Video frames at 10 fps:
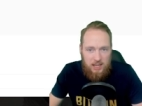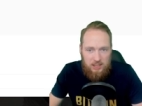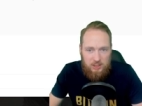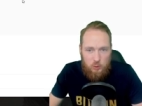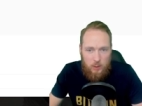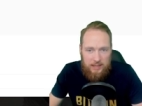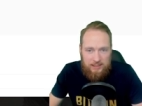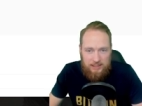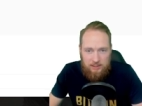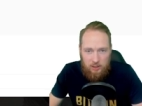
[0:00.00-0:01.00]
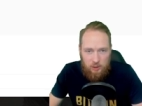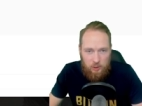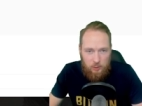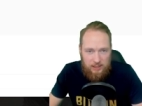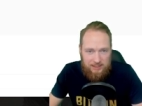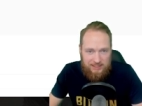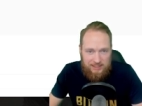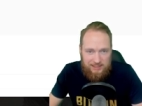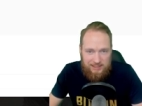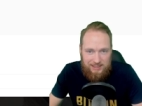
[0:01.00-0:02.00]
So I need
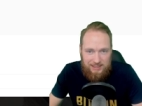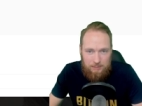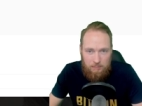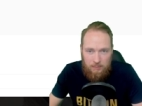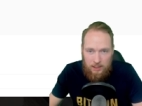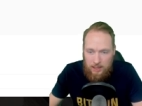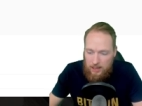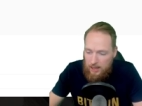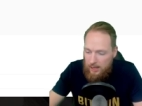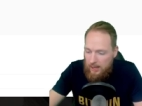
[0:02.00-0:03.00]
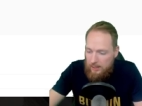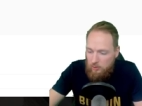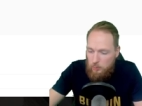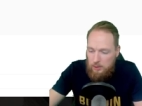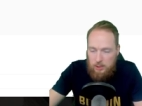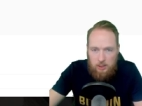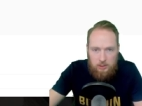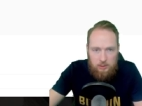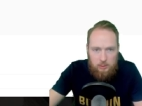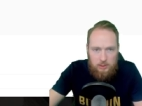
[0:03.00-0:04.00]
USDT and we're gonna
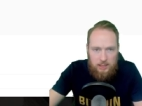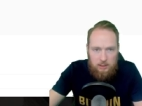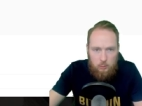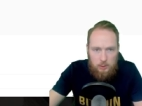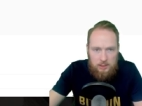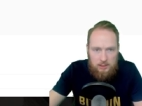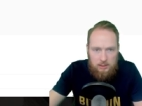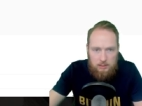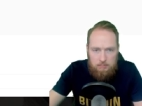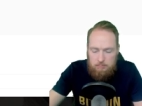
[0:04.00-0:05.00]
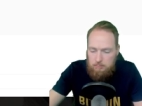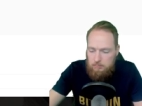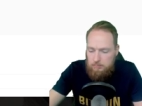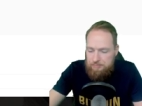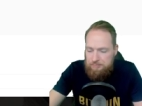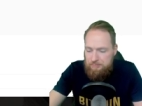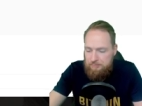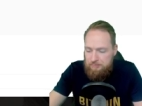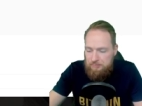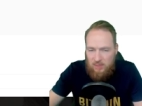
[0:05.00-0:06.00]
do that with
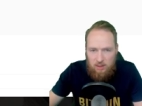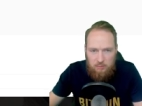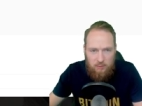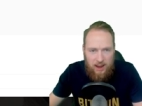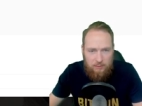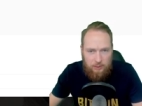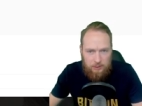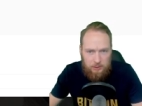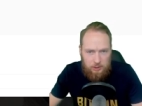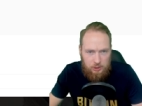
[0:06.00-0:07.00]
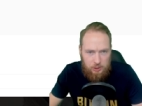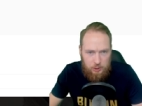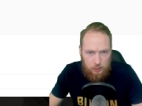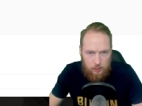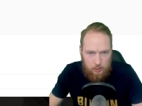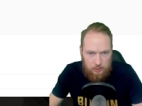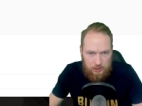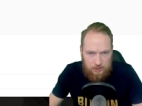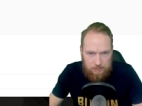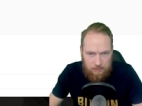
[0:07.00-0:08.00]
hmm, 500
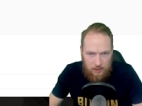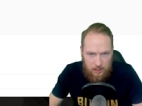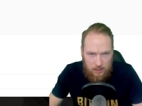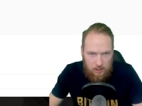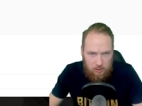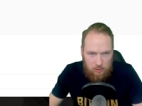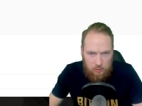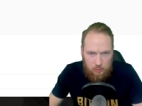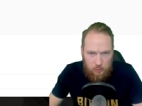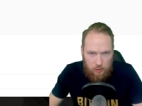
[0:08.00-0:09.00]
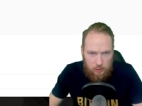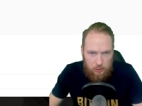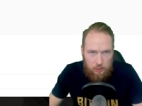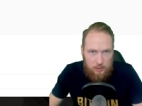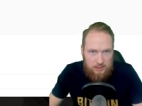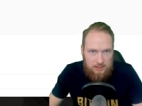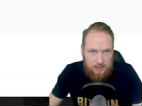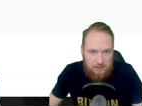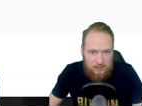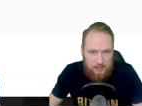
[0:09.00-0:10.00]
euros to
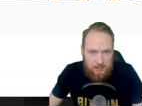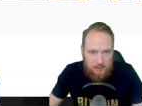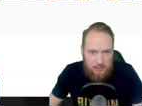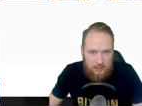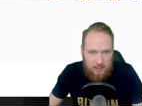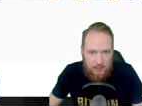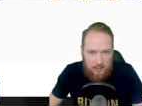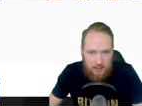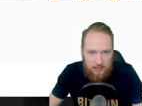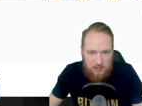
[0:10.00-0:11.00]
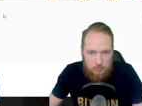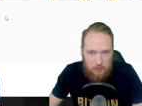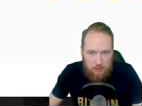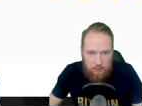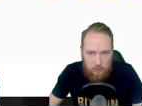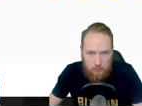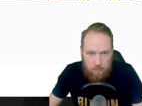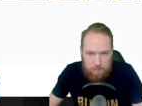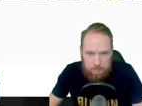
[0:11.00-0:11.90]
USDT. Let's preview.